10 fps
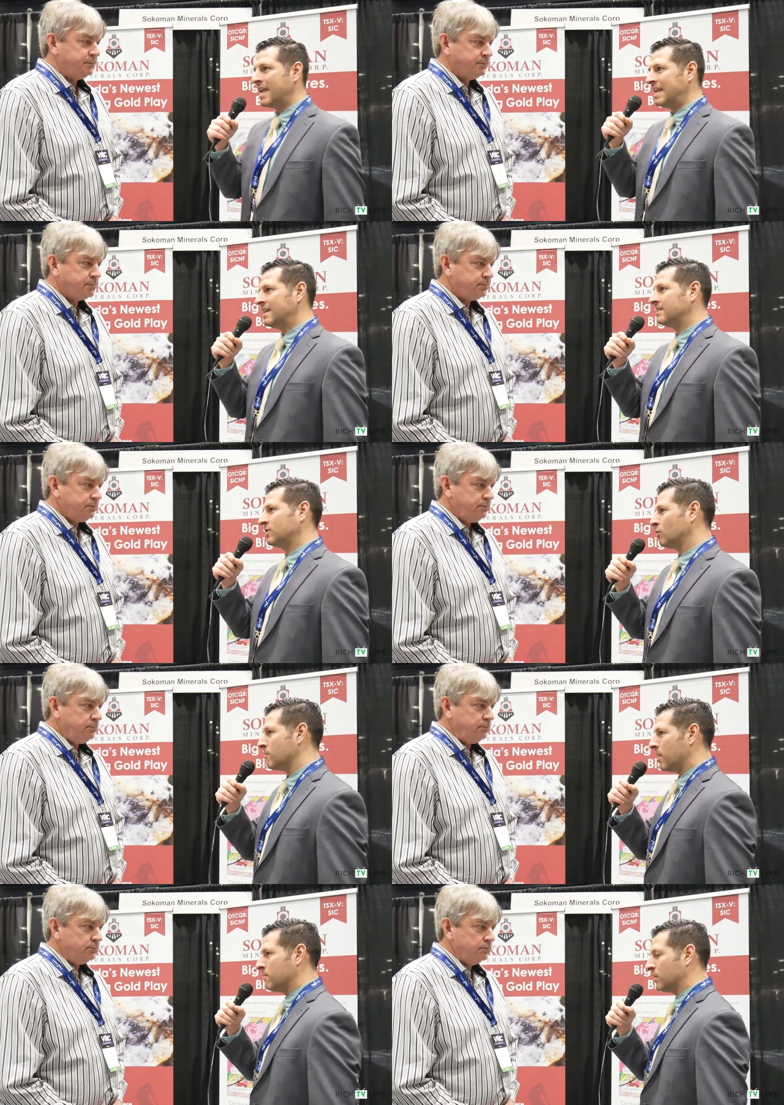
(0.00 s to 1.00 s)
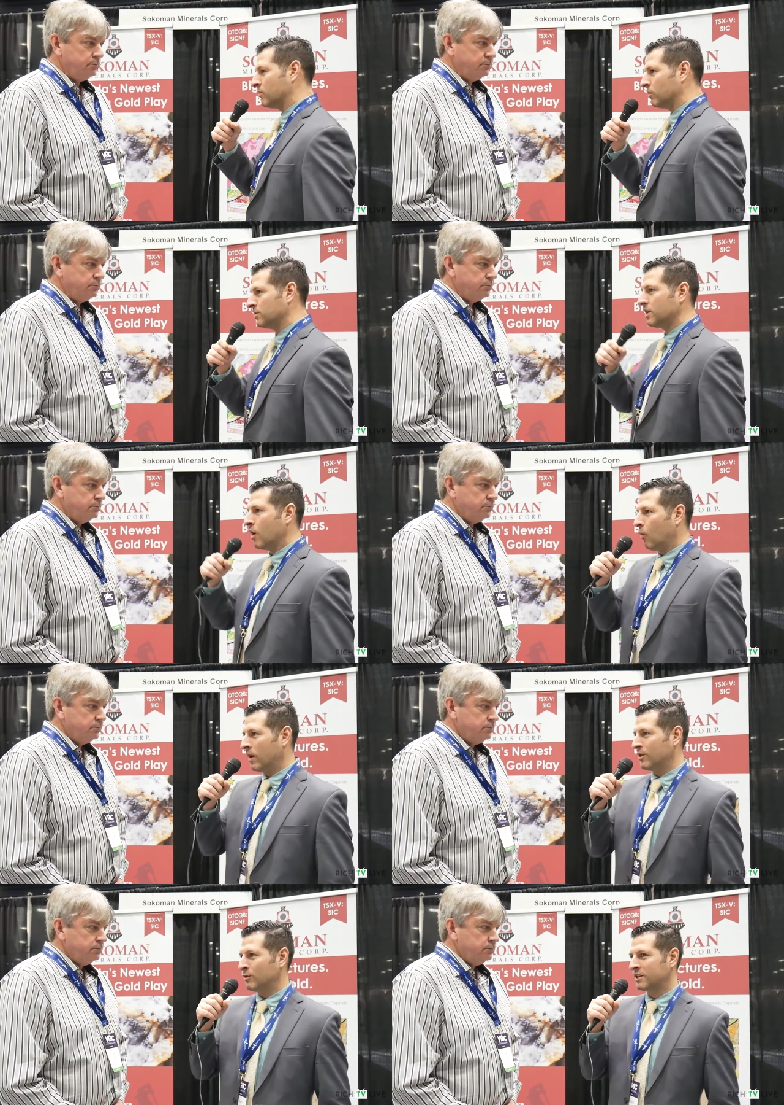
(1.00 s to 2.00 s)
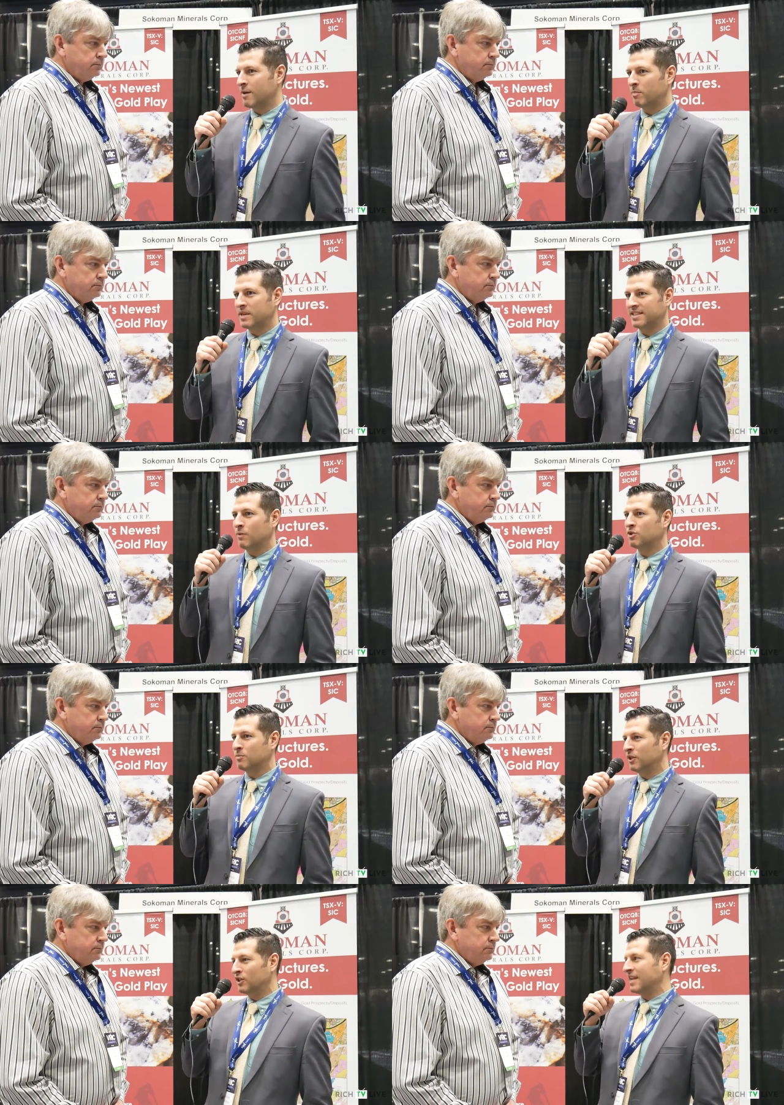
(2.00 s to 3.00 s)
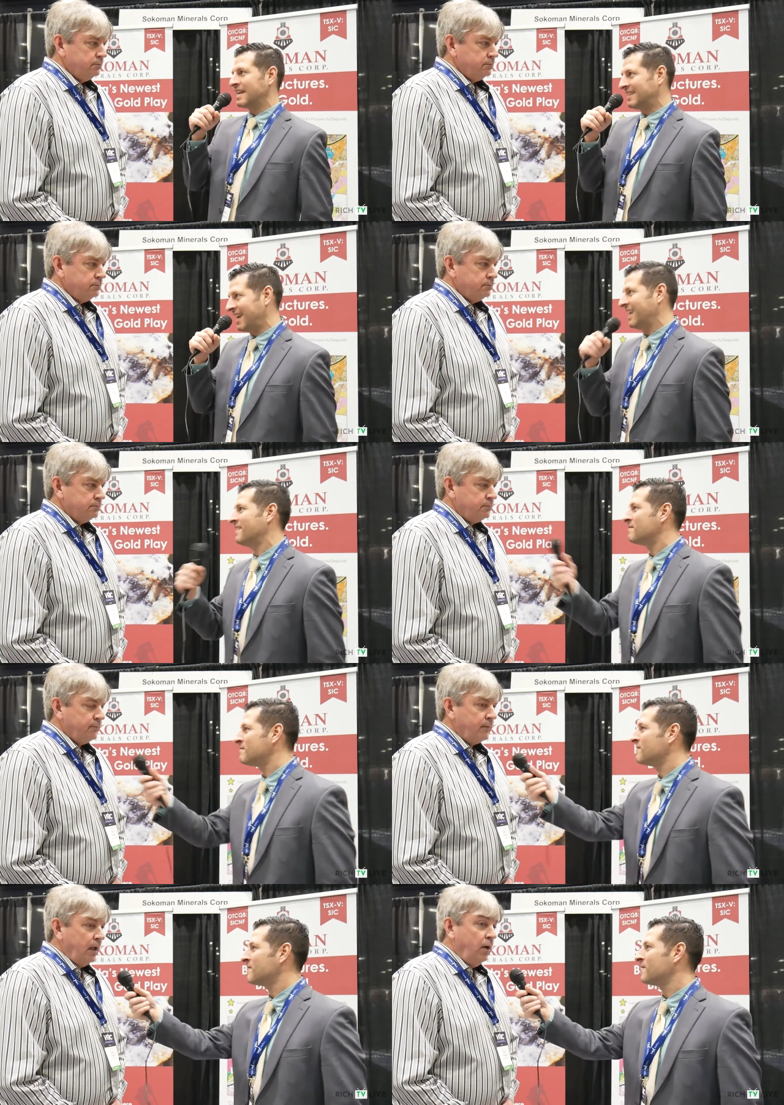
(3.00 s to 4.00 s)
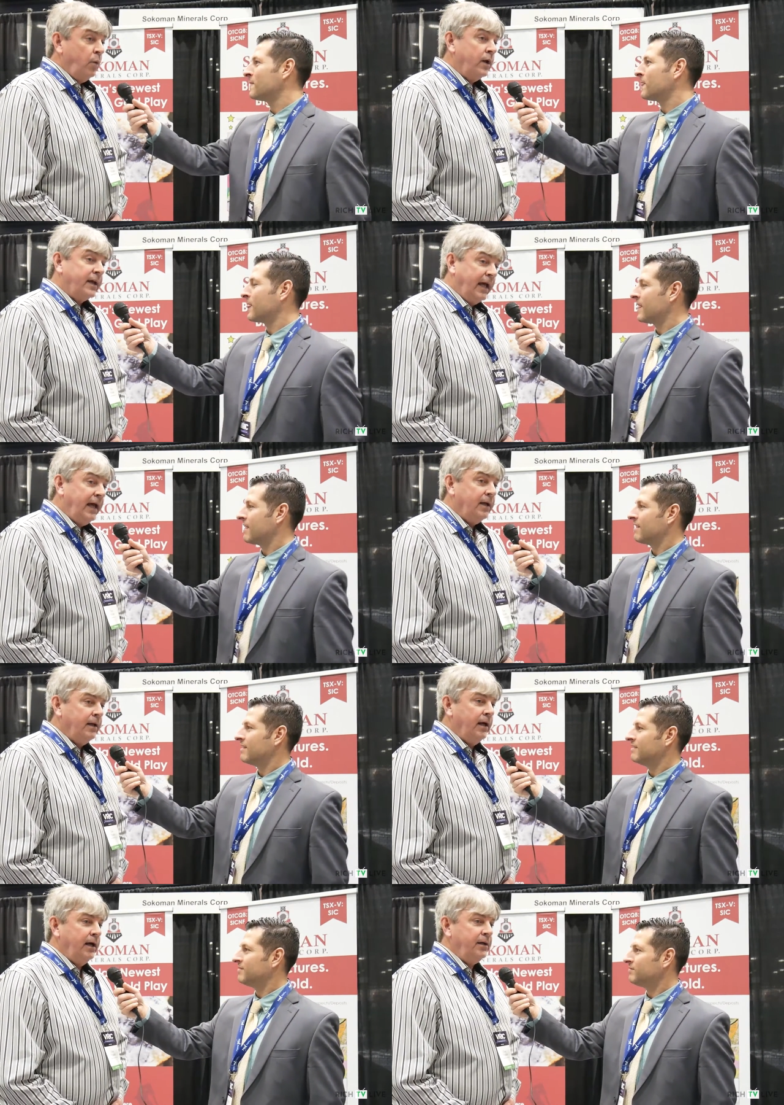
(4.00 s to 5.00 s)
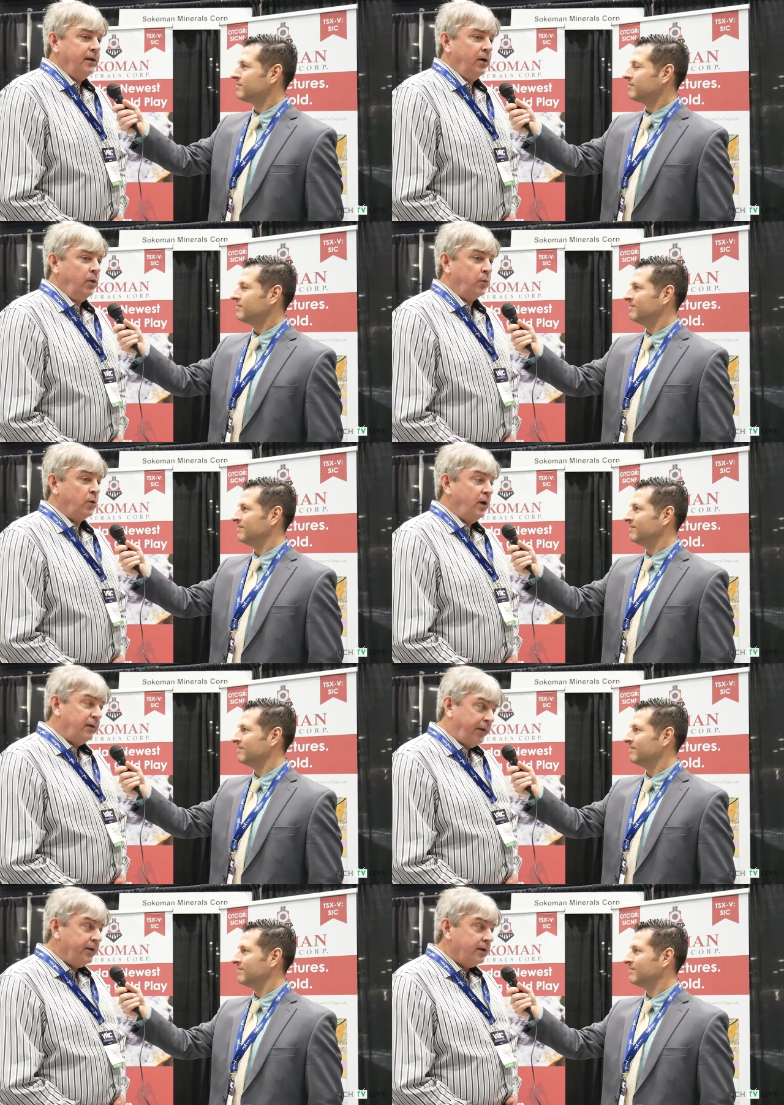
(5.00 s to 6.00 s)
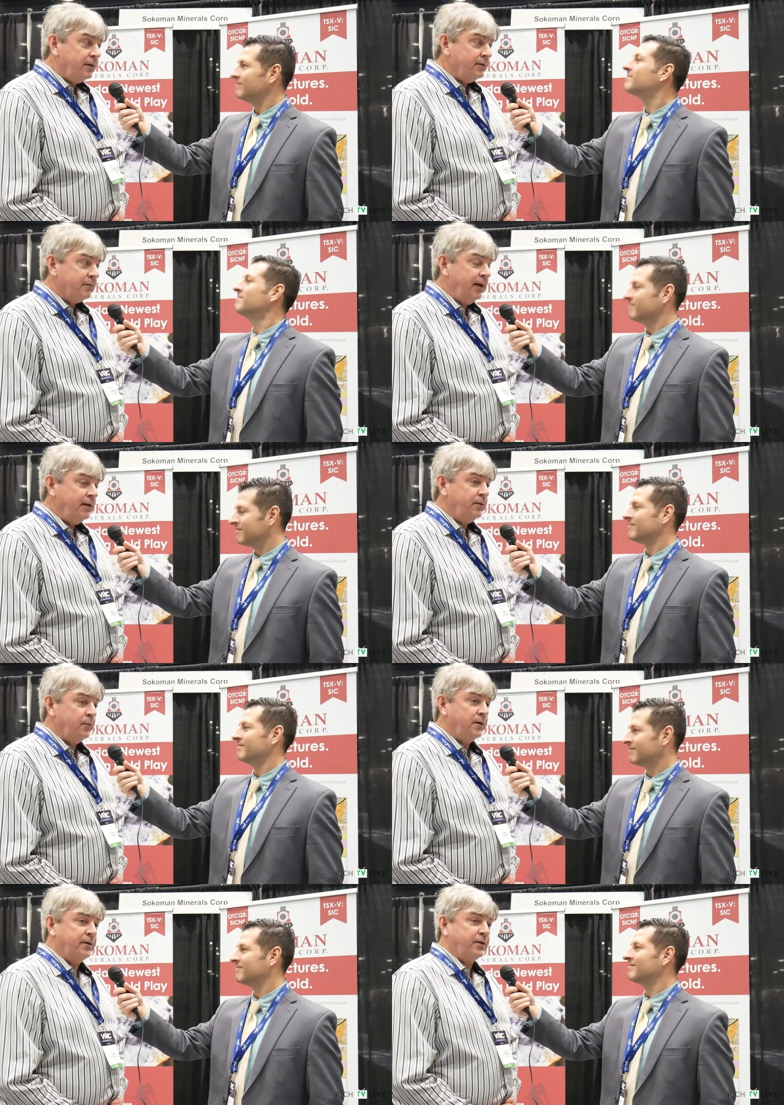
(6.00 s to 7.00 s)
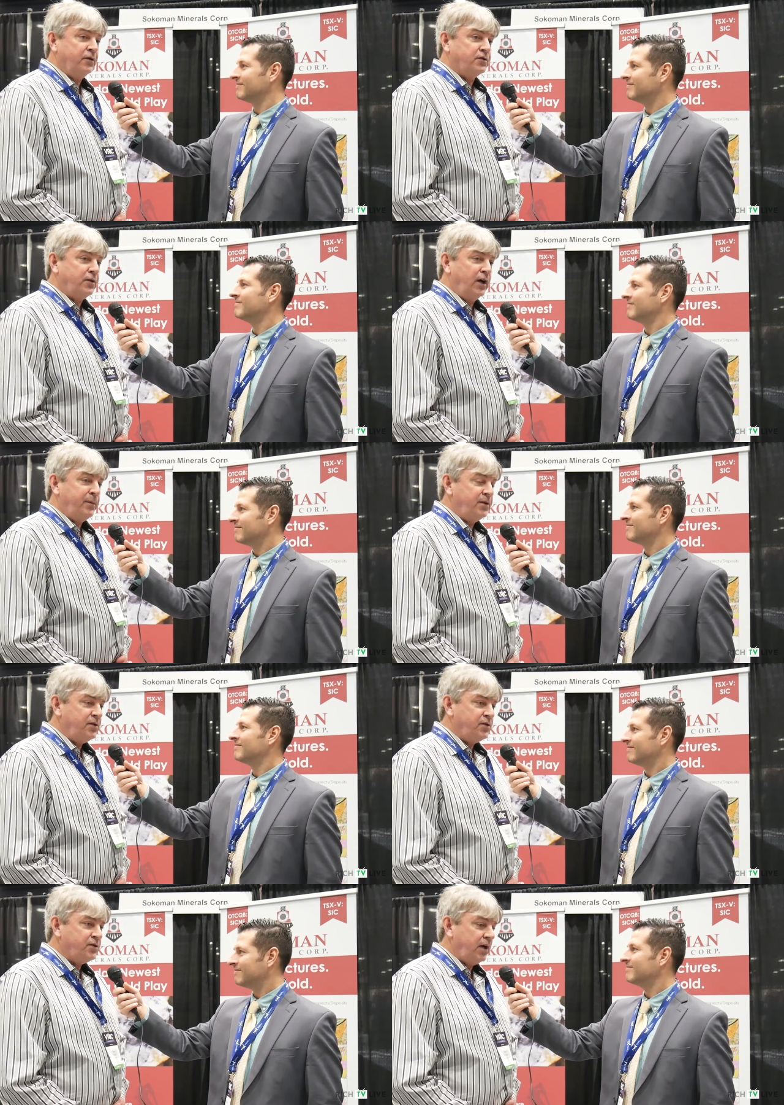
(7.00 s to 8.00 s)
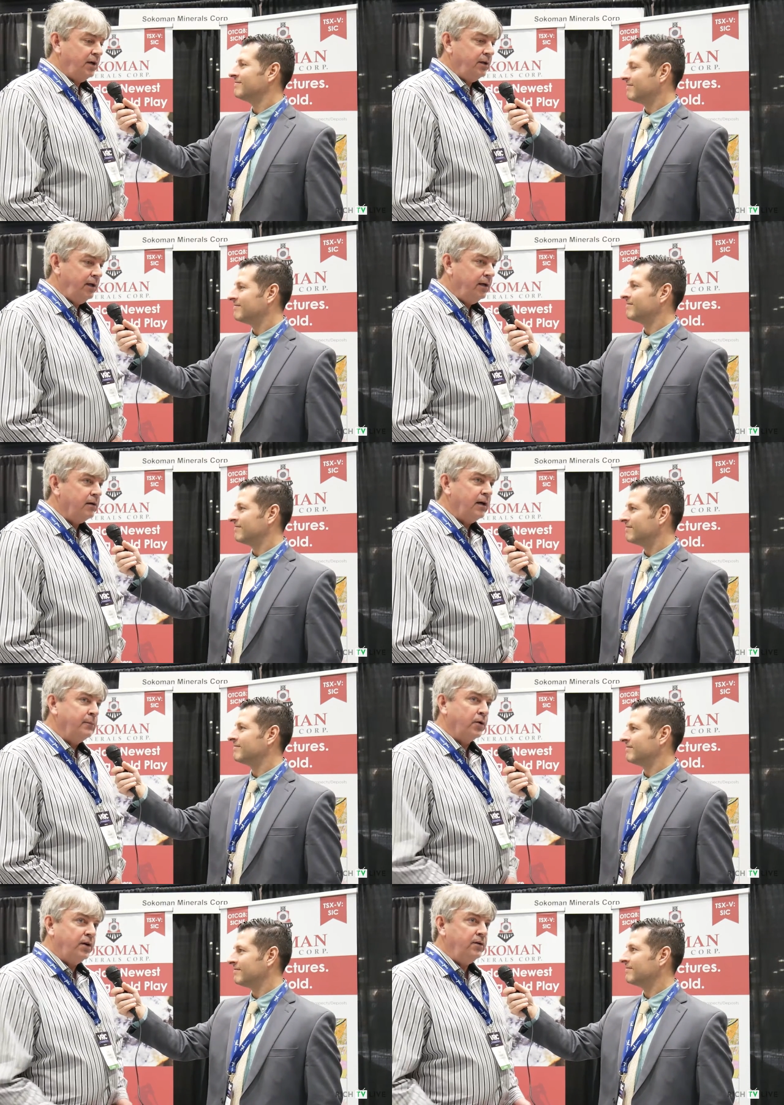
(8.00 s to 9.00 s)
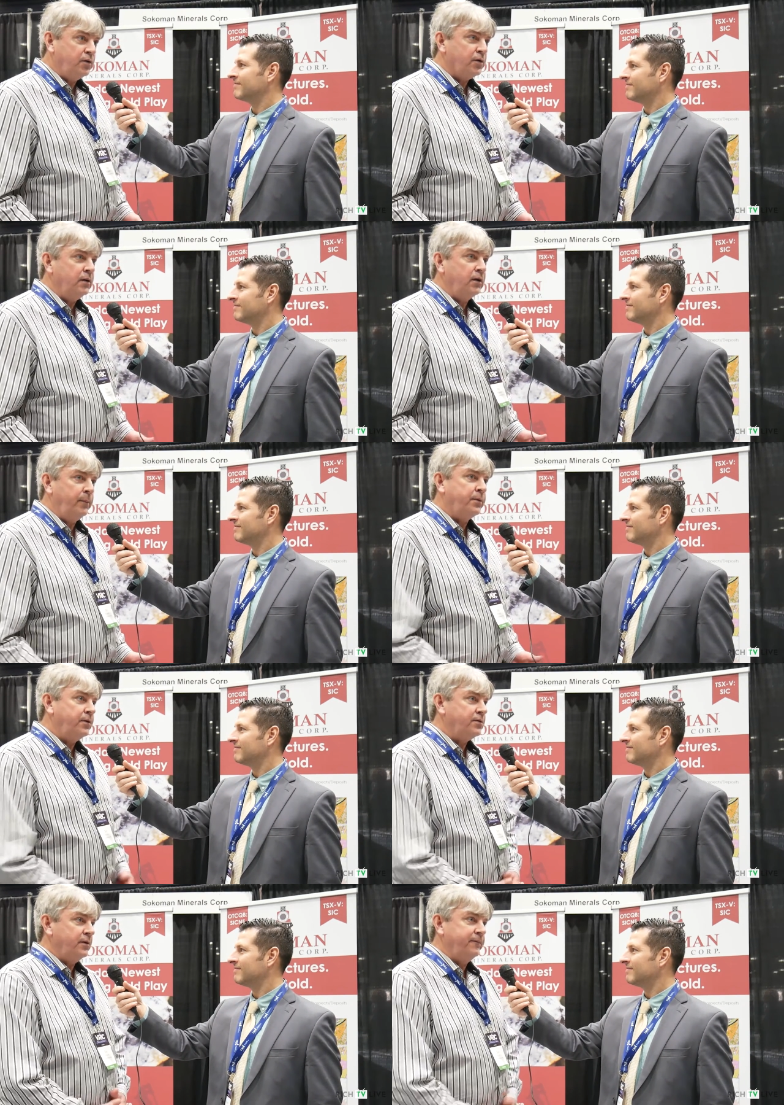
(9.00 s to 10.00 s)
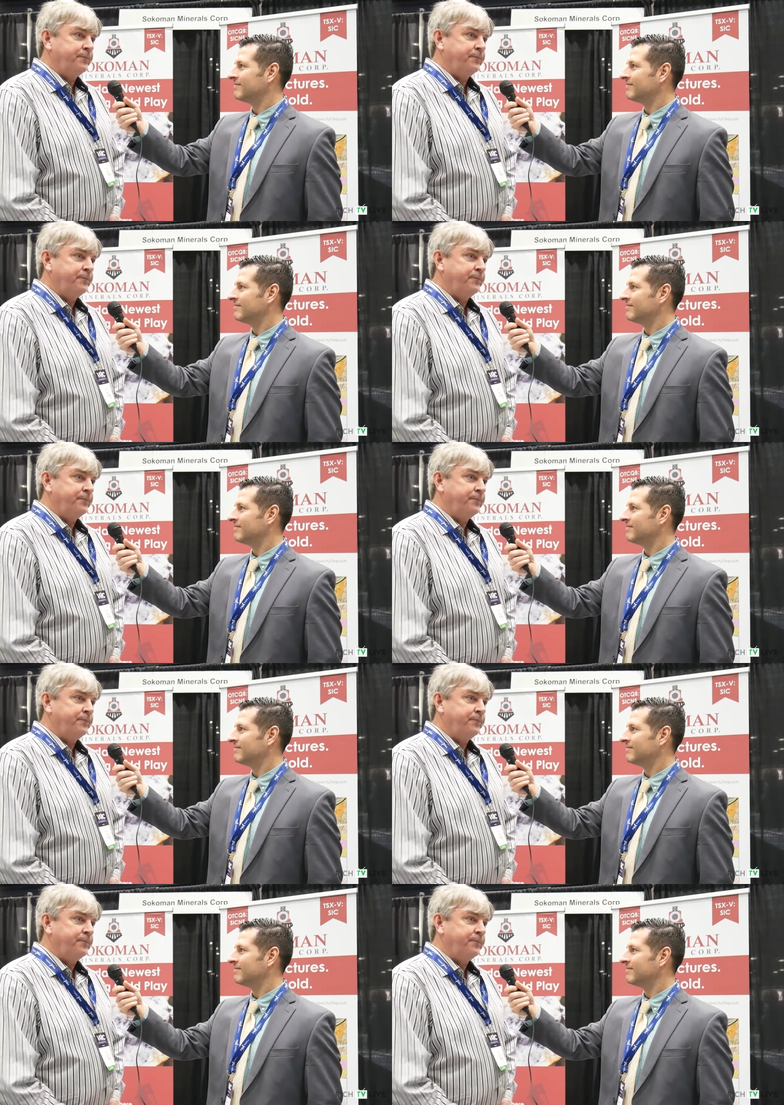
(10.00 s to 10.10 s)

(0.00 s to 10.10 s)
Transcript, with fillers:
Speaker 1: is Sokoman Minerals one of those companies that we should be looking at today?
Speaker 2: Well, again, uh, you know, we're well funded, right? We're in a good, strong position starting the year. I'm looking to drill upwards of